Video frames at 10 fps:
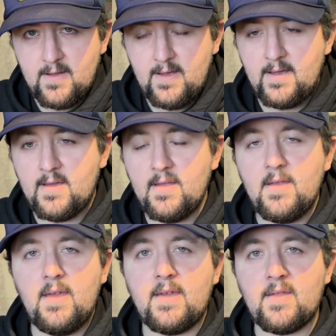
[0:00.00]
it
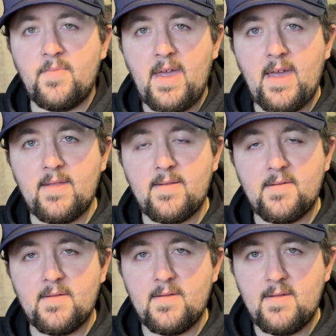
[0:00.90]
expands,
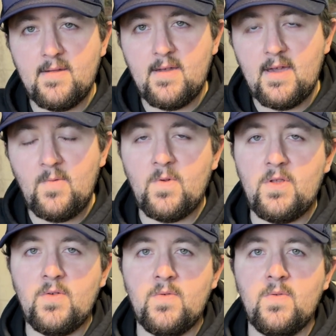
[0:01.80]
and when
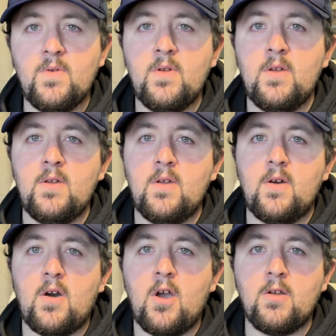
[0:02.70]
you
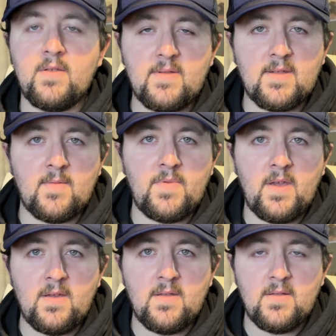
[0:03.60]
harden
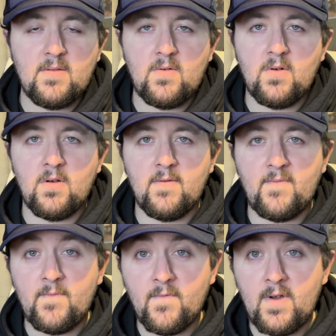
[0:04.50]
something or
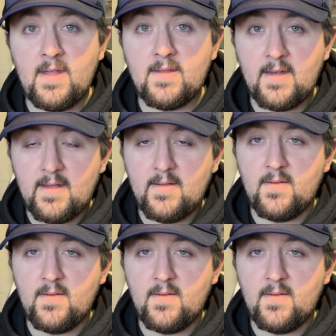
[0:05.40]
freeze it,